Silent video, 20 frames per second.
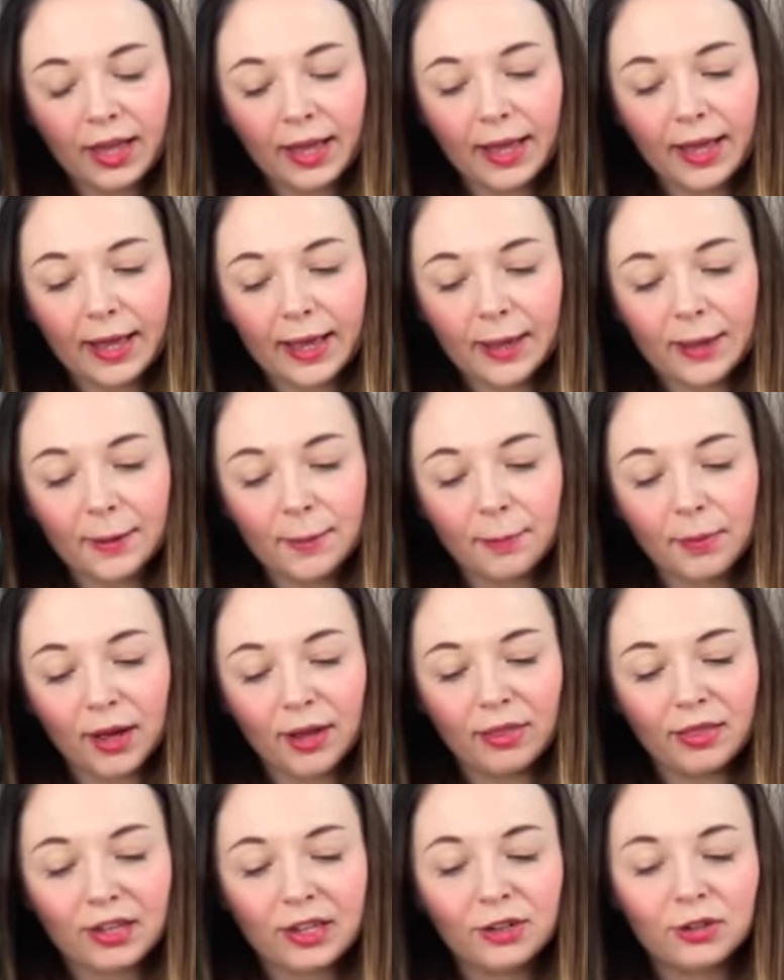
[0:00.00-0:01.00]
Um, I
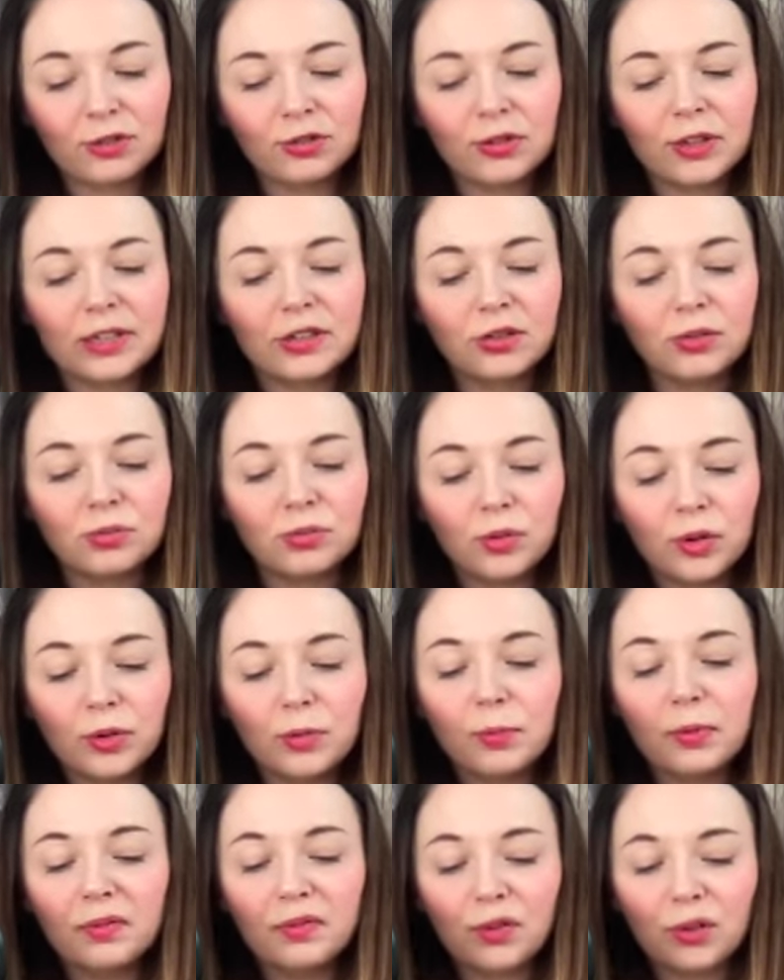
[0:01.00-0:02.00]
think you're trying to
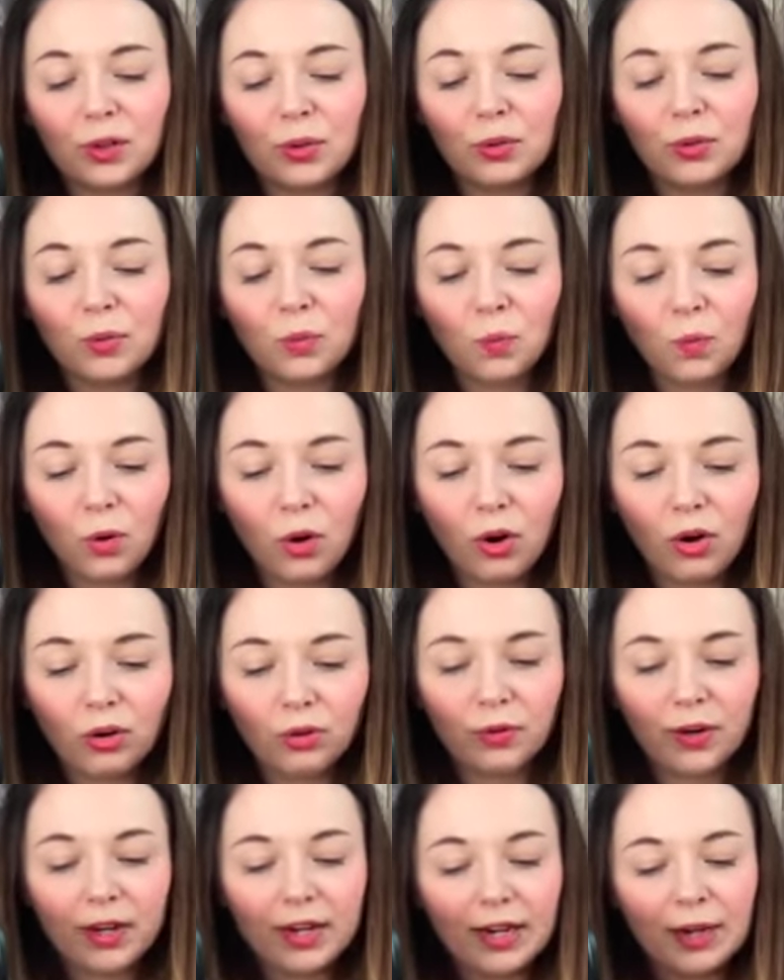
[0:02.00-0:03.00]
run before you can
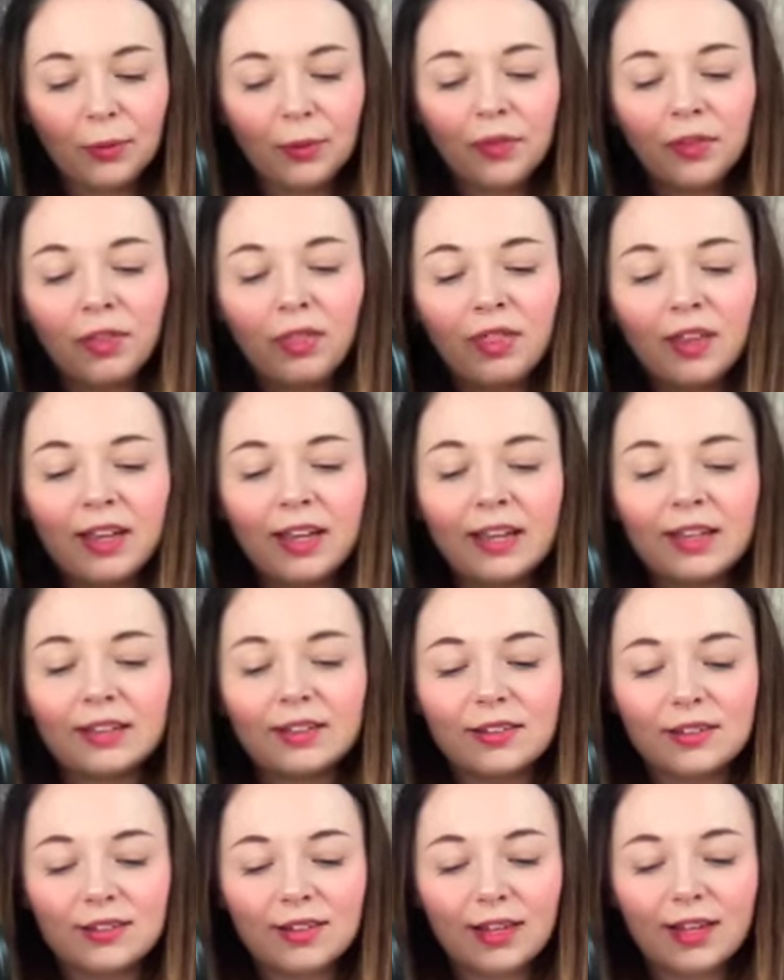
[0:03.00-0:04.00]
walk right now. And the thing
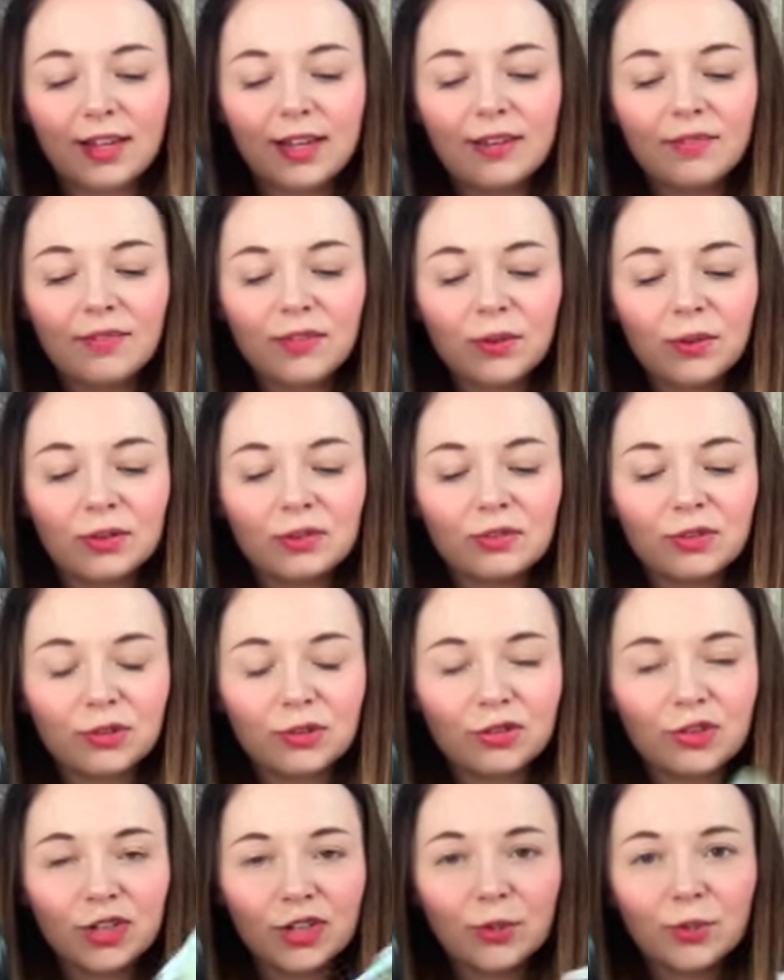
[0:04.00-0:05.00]
is, is that even though you've
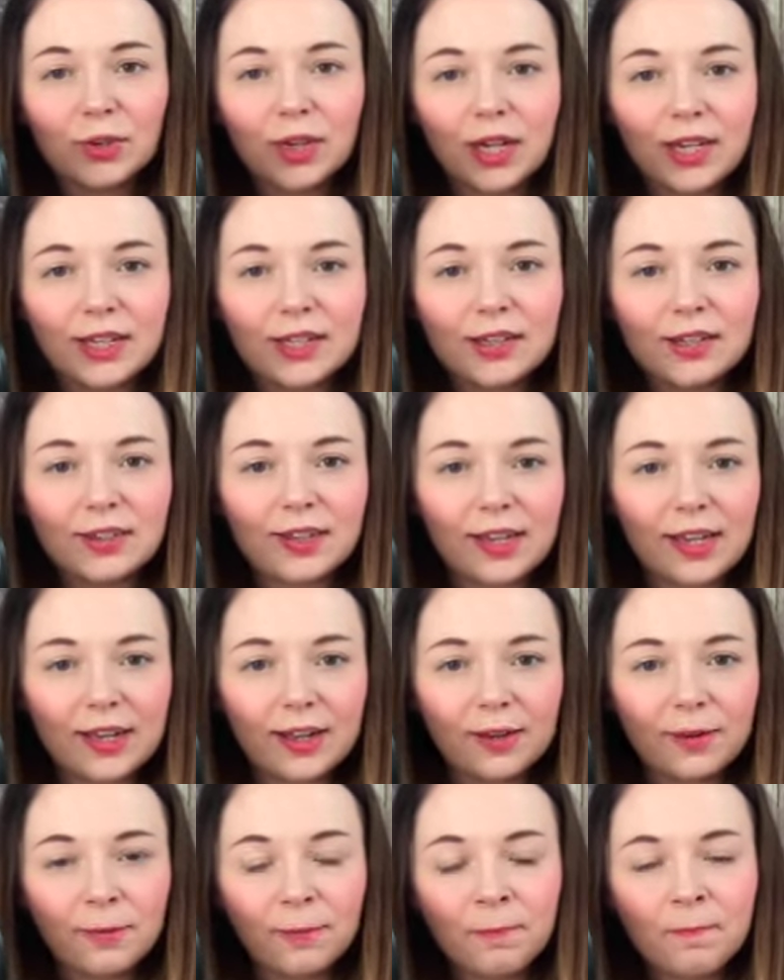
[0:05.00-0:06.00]
got two knights
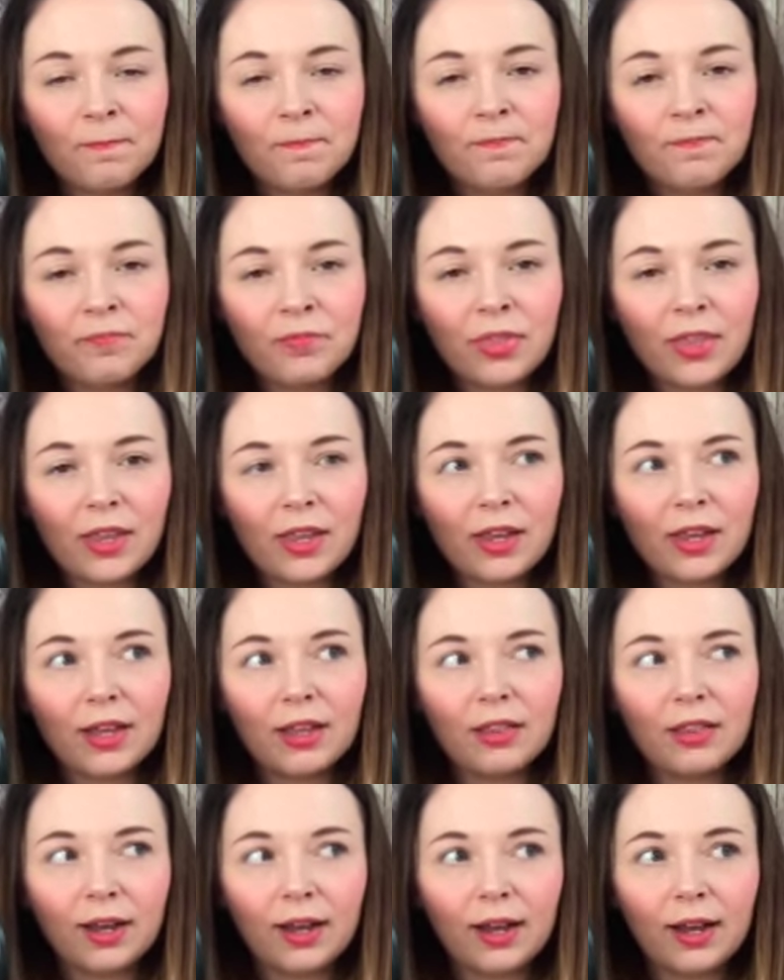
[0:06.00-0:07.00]
here
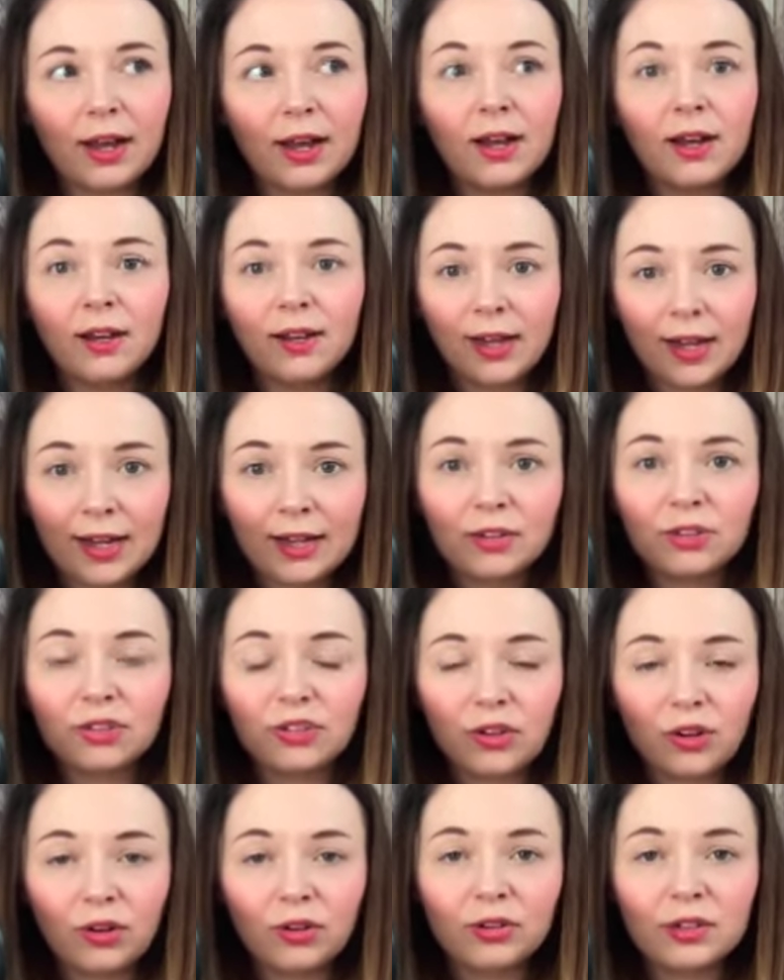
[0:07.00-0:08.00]
that are
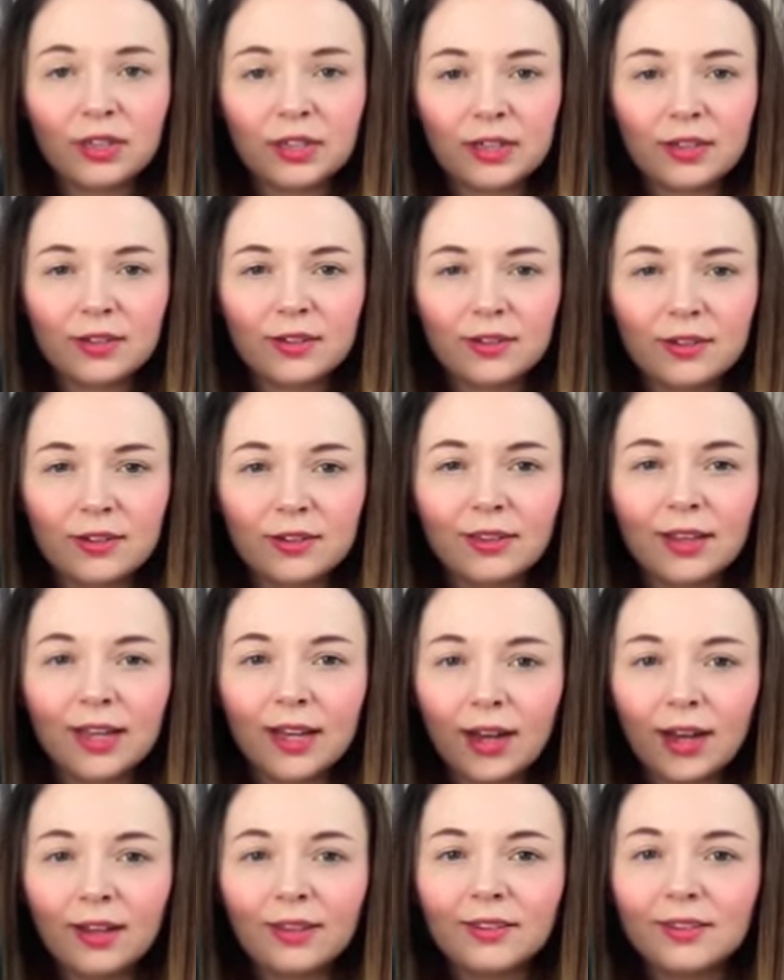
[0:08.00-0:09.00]
action oriented,
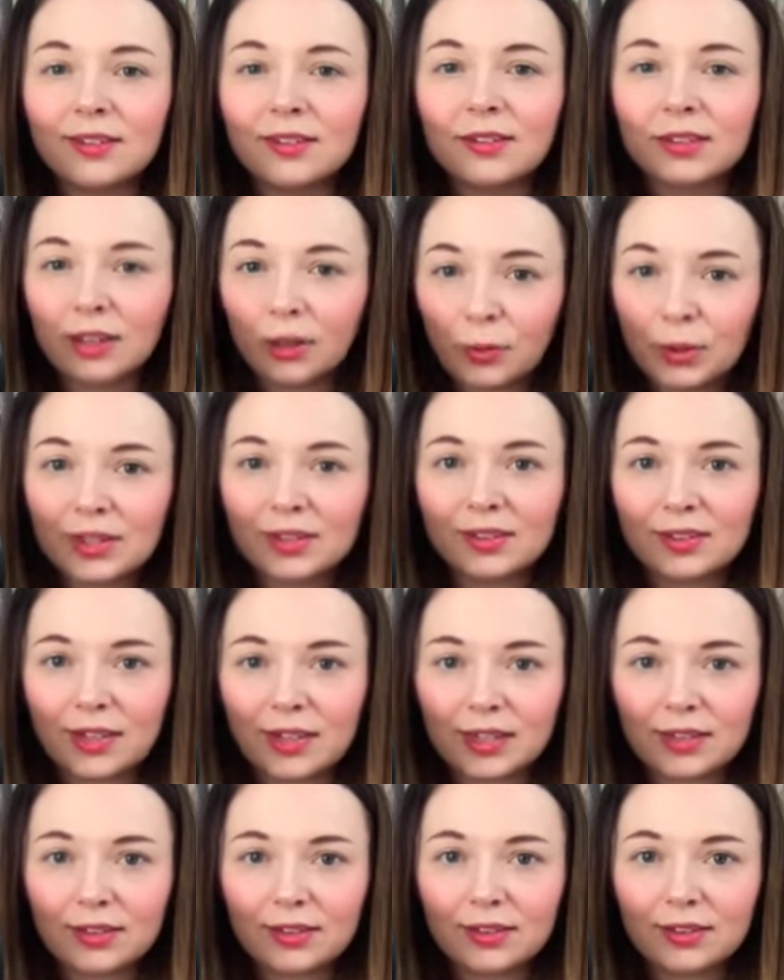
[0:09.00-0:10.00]
they are the slowest
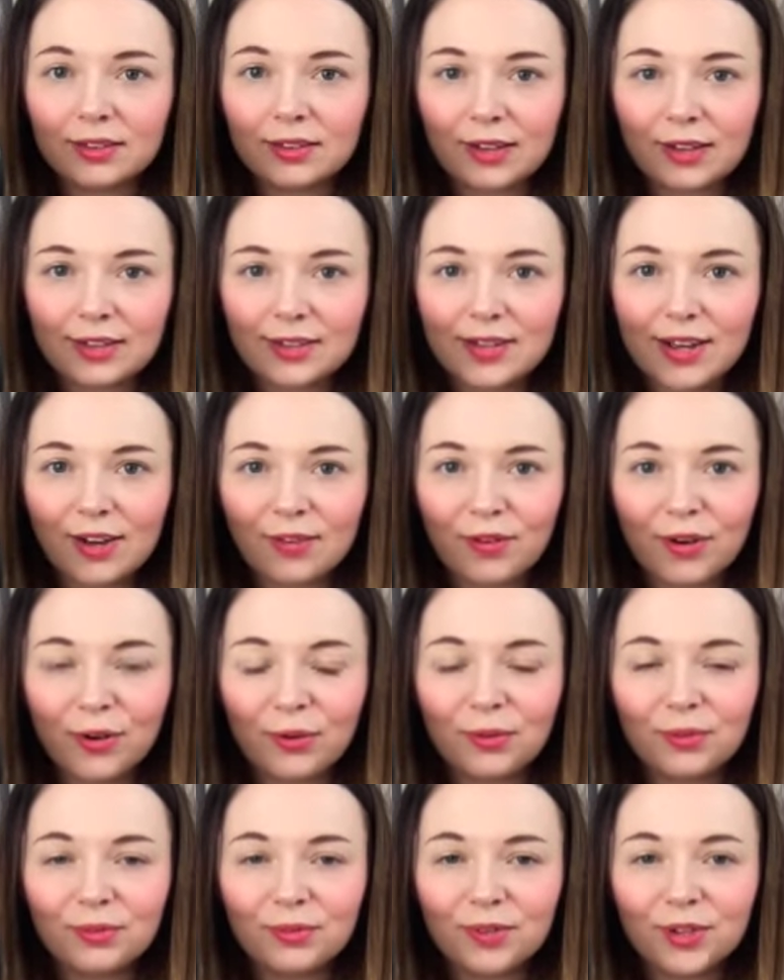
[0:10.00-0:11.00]
knights in
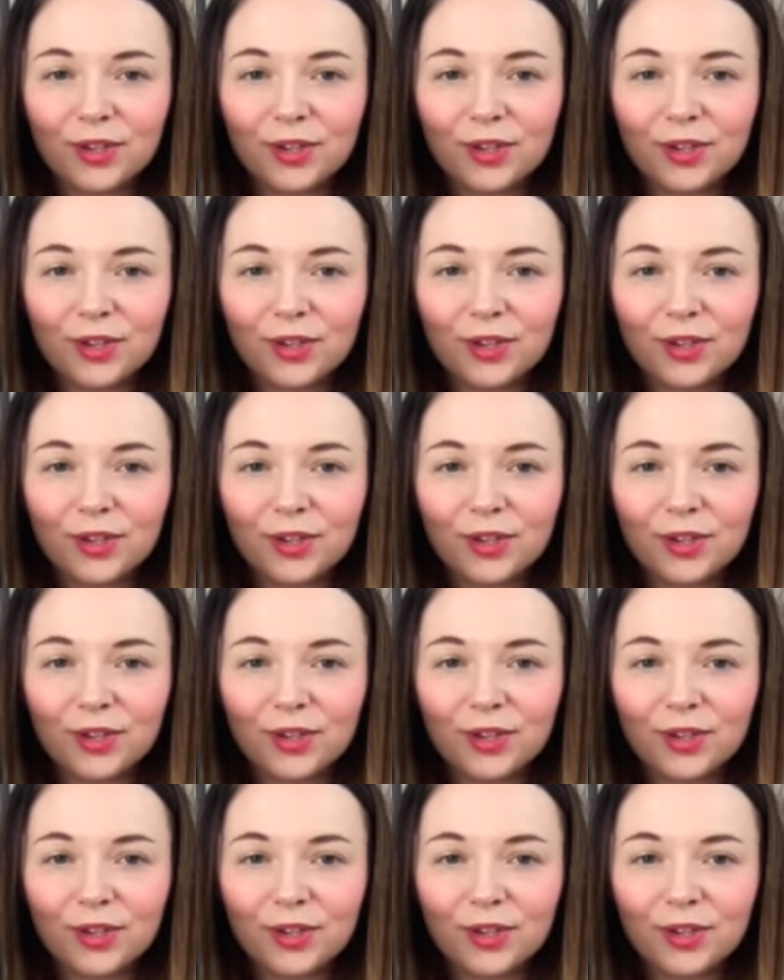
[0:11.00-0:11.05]
tarot.